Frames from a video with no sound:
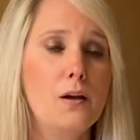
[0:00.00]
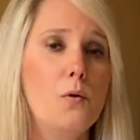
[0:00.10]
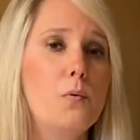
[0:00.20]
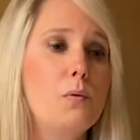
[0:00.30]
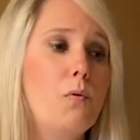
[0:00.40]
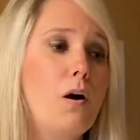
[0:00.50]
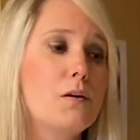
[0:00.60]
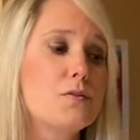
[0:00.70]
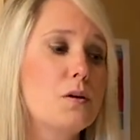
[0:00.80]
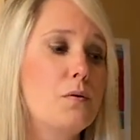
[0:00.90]
We will
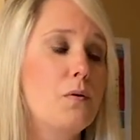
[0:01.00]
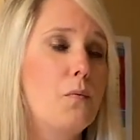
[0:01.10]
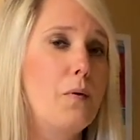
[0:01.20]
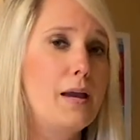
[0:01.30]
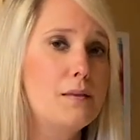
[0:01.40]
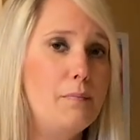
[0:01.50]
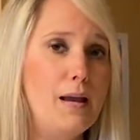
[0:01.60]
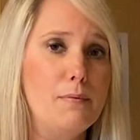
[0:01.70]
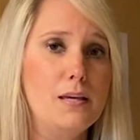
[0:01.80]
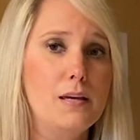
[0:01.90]
also weigh the
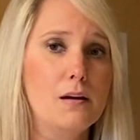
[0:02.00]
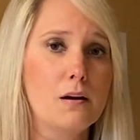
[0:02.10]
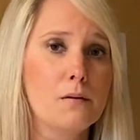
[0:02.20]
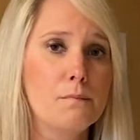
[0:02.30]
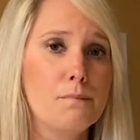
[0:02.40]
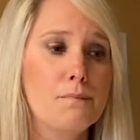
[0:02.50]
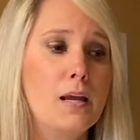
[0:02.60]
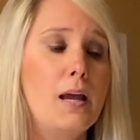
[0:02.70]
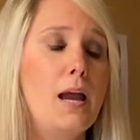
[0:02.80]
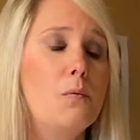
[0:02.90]
baby here,
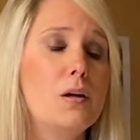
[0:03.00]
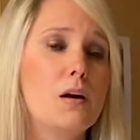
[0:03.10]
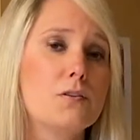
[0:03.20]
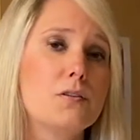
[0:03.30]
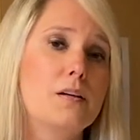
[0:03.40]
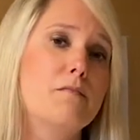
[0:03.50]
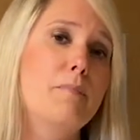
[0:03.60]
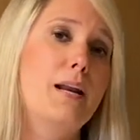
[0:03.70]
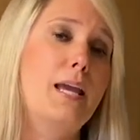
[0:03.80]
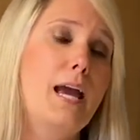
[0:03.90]
and we also give
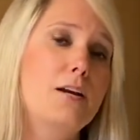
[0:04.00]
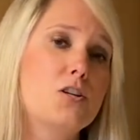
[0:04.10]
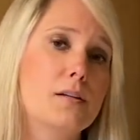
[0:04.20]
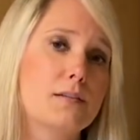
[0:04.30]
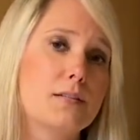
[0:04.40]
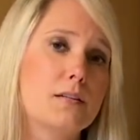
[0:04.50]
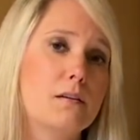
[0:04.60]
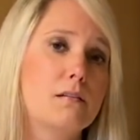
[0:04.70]
medications